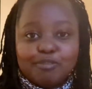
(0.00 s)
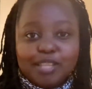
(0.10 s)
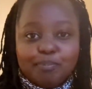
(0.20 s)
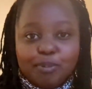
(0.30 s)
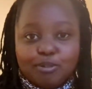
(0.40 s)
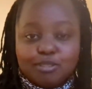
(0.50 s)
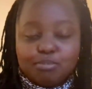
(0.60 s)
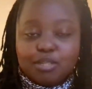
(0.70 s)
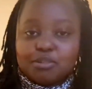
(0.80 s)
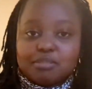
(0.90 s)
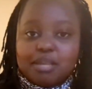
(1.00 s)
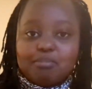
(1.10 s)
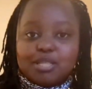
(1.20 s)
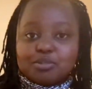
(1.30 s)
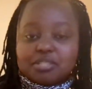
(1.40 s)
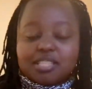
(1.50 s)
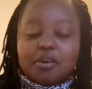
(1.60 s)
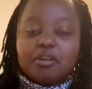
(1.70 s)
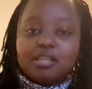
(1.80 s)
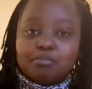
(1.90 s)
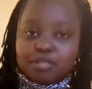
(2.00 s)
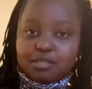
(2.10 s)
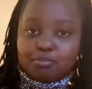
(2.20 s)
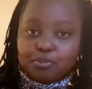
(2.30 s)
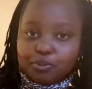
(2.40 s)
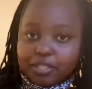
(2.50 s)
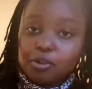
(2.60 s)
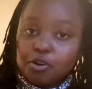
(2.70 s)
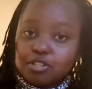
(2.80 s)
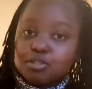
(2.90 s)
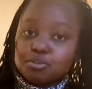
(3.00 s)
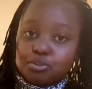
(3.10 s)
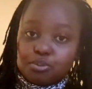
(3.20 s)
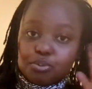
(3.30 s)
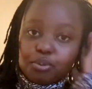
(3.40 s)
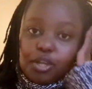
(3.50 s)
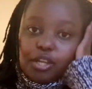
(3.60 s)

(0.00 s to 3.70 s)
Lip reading: of the blues because maybe it was the only possible course to do.